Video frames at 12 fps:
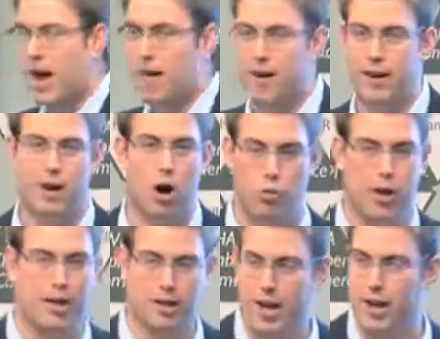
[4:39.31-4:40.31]
and then a
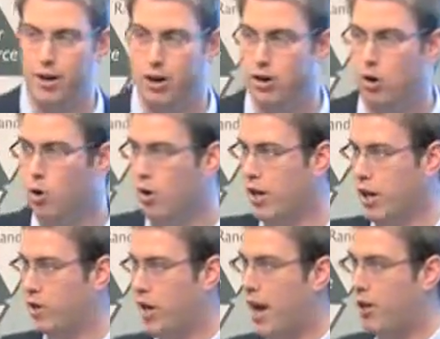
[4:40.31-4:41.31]
week later or a
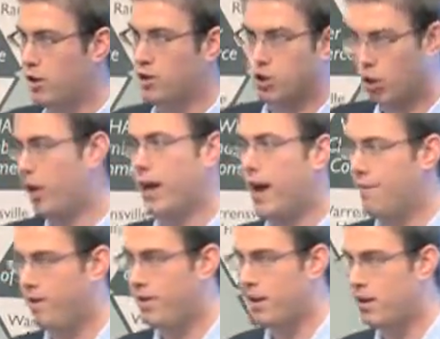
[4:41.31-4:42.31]
year later look at
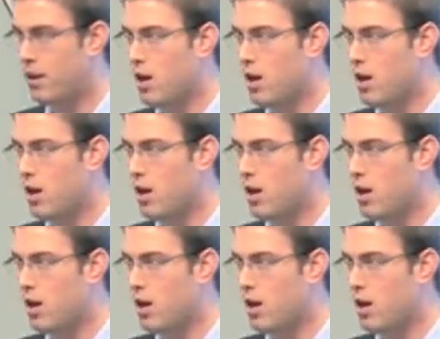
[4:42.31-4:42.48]
everything.